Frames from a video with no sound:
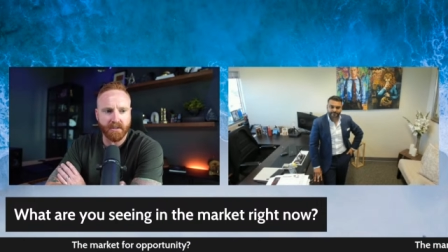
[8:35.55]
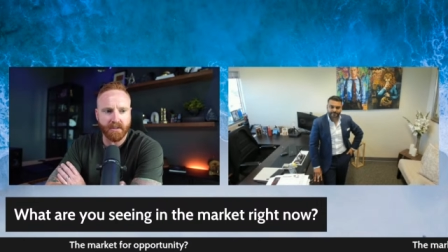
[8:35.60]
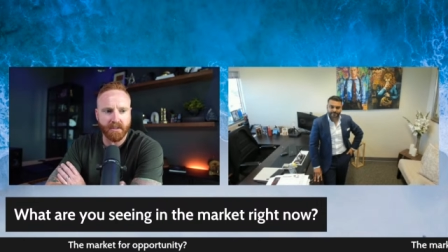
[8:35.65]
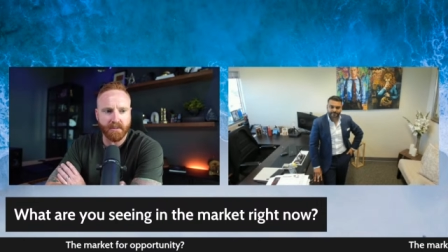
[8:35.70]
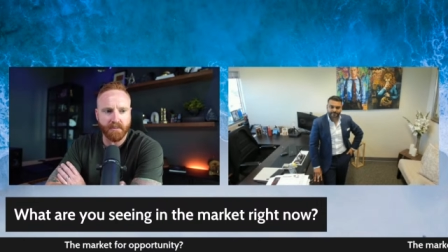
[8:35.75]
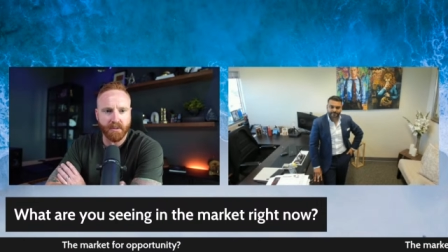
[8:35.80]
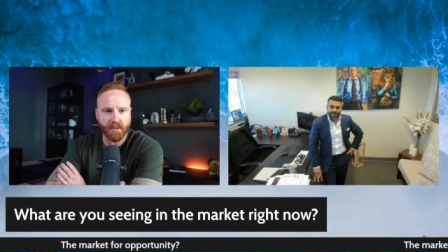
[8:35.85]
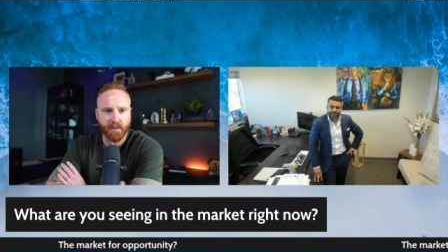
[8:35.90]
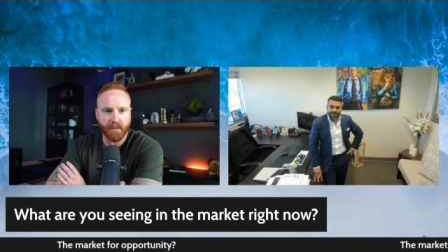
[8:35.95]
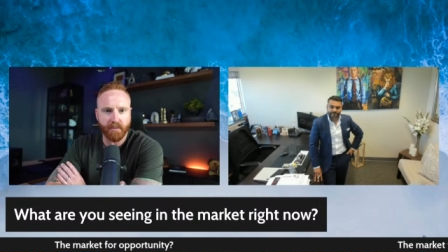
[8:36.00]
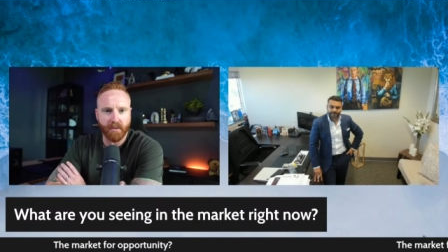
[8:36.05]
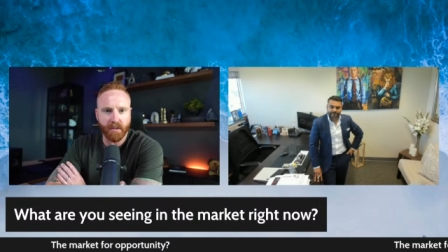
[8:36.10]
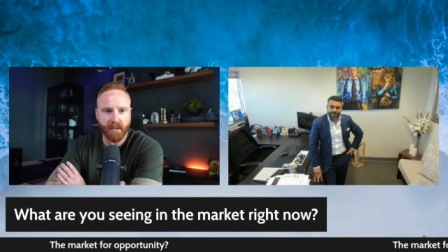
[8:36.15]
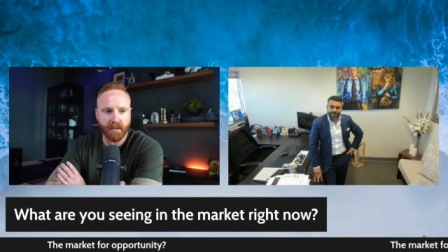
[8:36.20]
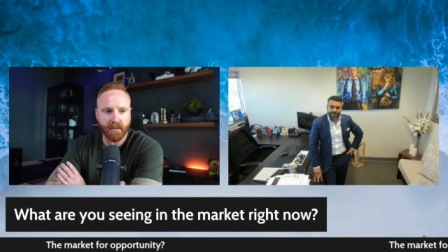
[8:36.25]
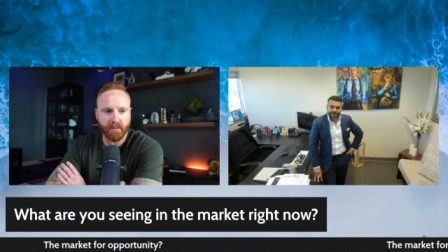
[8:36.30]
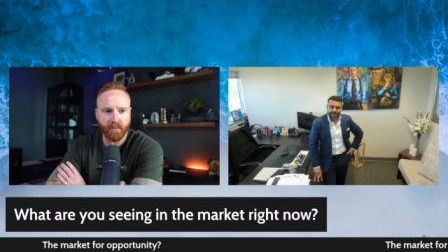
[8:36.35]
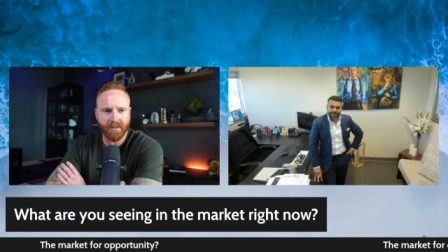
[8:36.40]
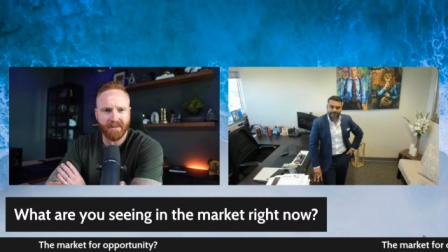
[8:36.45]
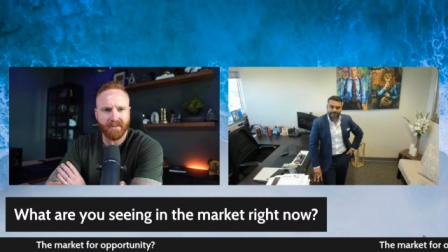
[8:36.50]
because most people are like,
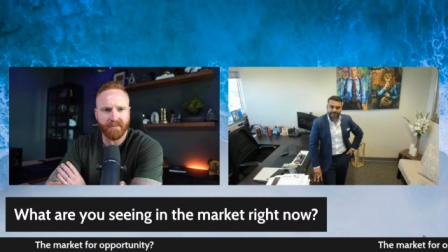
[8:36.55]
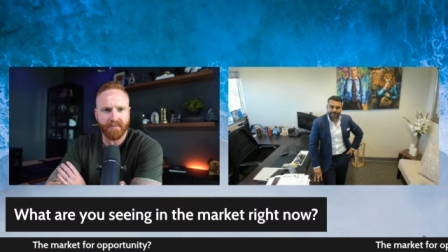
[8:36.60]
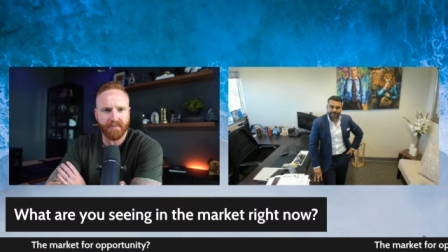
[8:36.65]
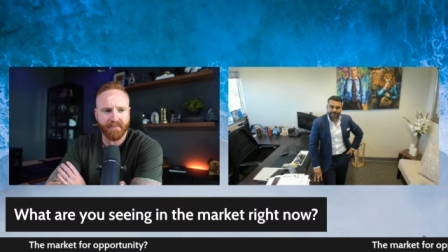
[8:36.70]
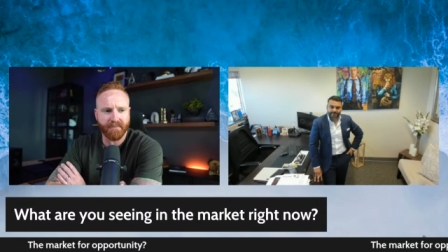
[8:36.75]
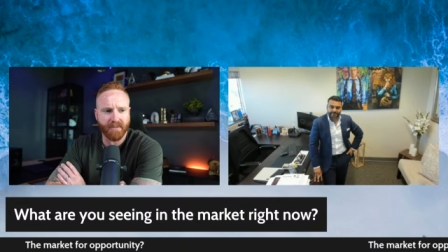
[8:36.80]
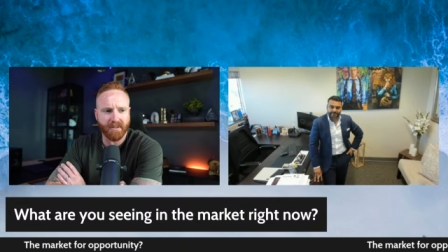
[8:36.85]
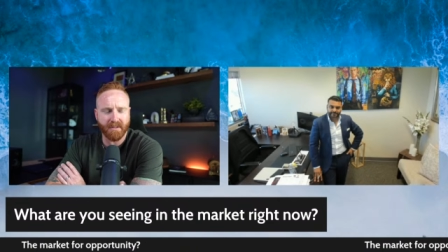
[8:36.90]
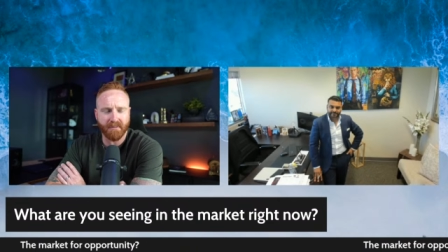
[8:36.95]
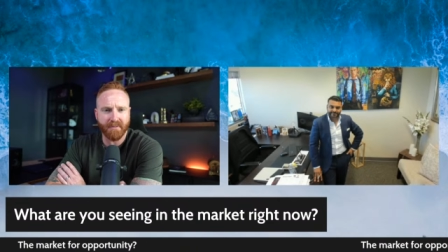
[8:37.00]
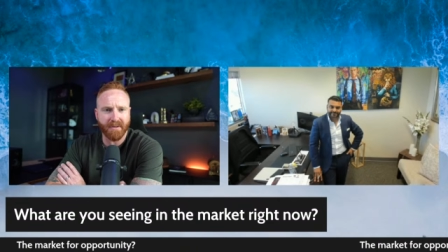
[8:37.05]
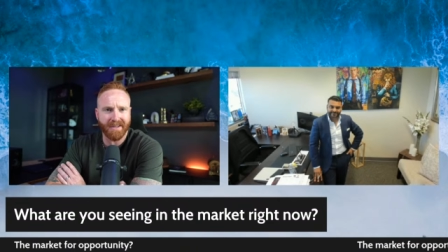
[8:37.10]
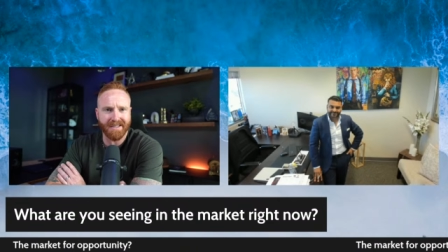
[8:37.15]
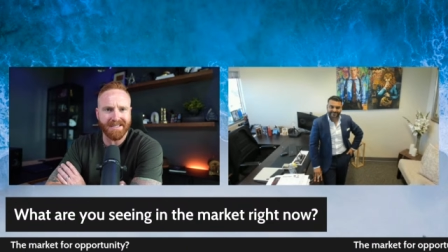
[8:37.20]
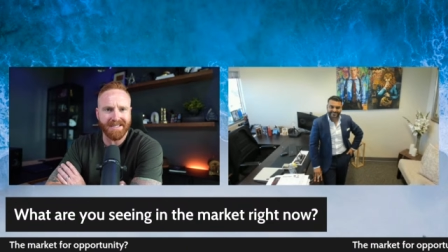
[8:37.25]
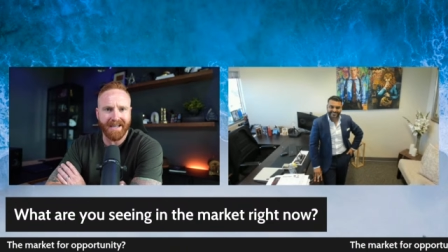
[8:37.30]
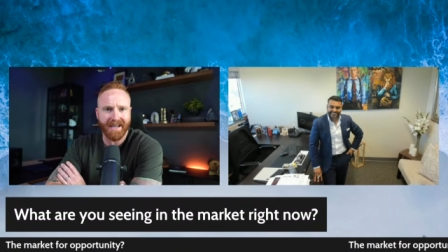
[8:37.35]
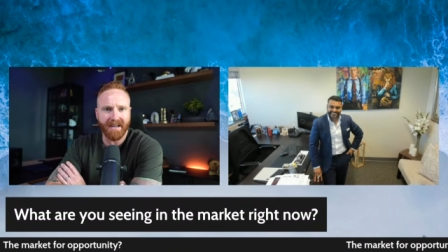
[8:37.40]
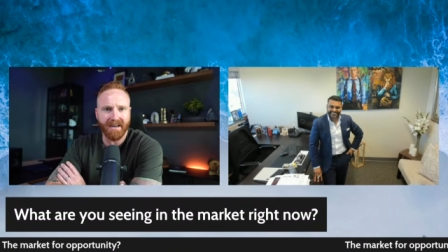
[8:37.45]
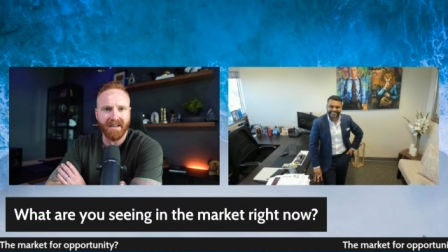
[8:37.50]
what the what the fuck
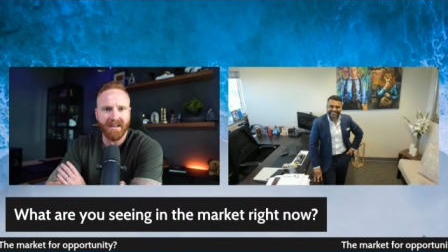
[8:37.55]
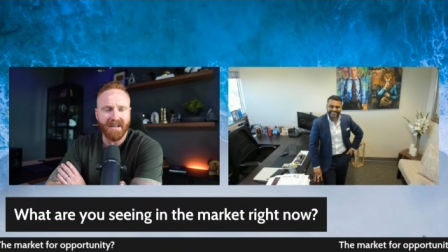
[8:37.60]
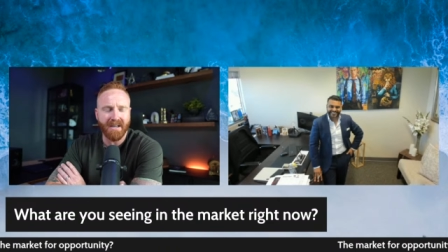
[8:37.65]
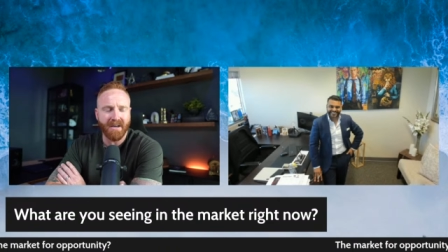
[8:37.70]
is that,